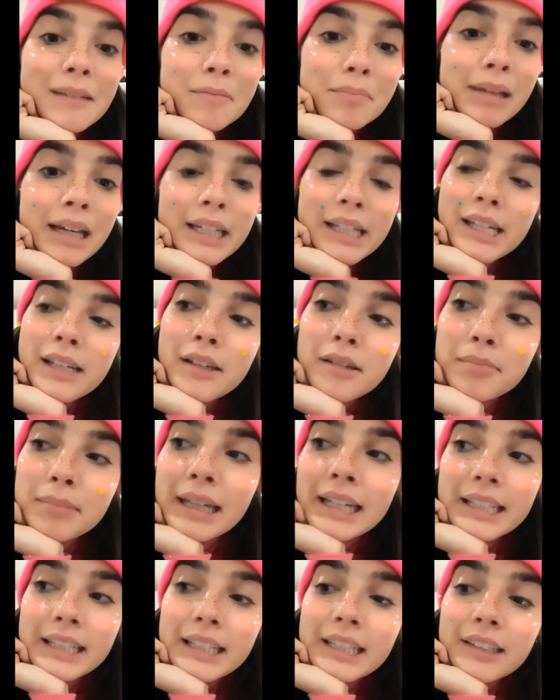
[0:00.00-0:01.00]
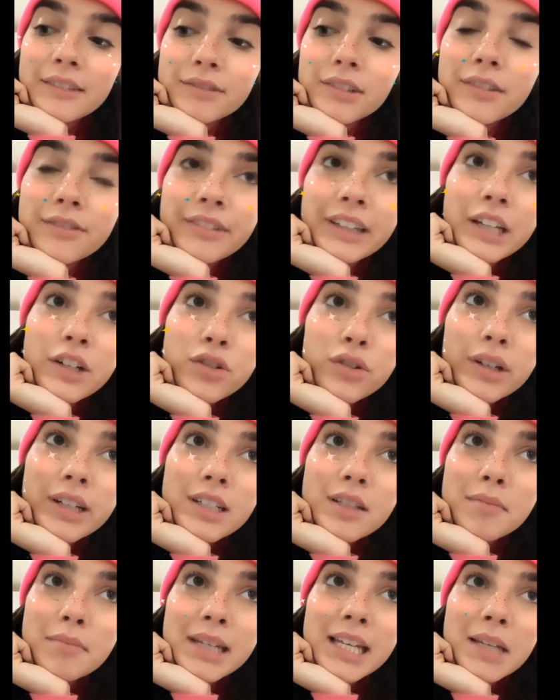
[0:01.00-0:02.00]
and begging and begging for Fanjoy
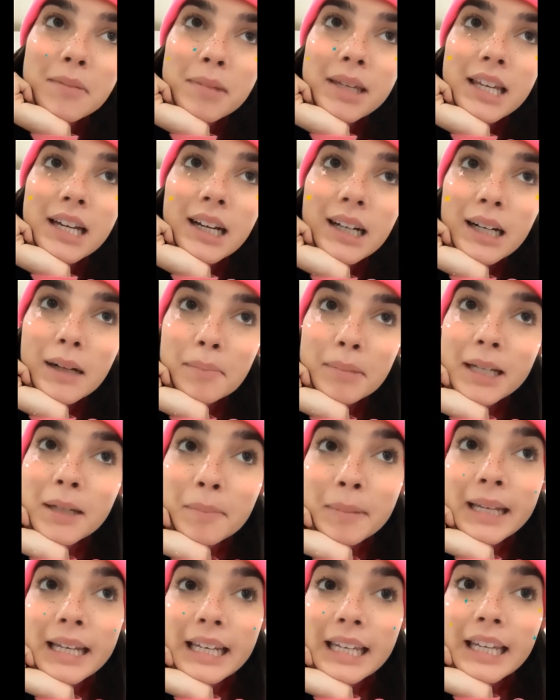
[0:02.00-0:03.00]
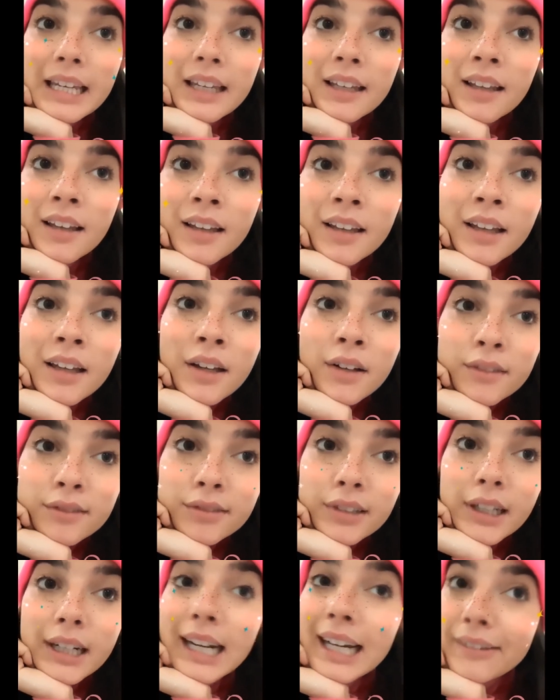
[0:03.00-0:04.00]
to make me a hopping beanie
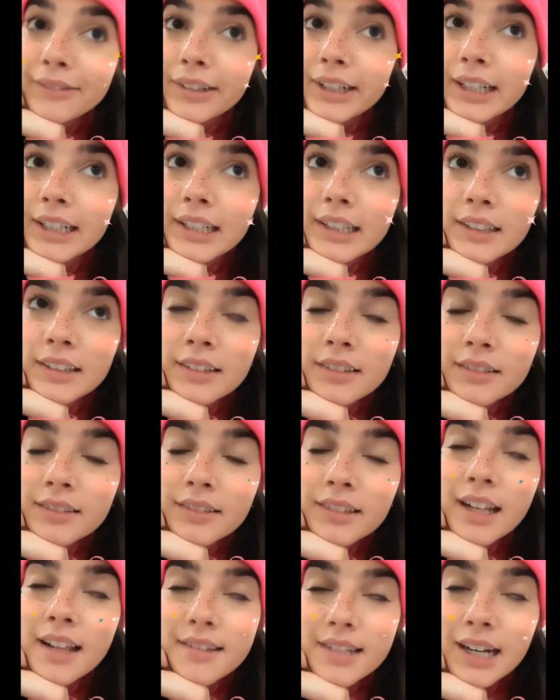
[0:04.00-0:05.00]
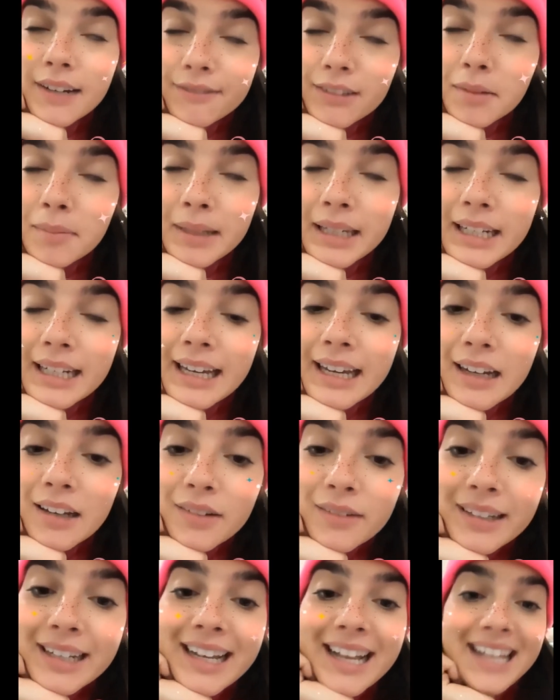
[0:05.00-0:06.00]
forever. That's not for me
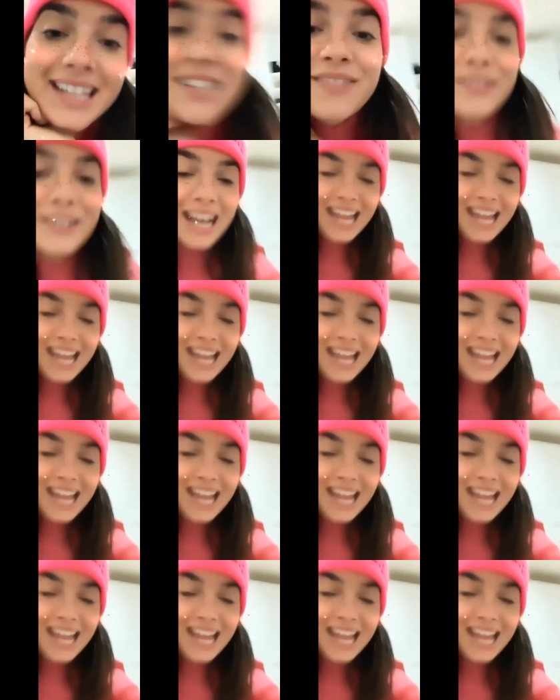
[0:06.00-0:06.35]
now. It's for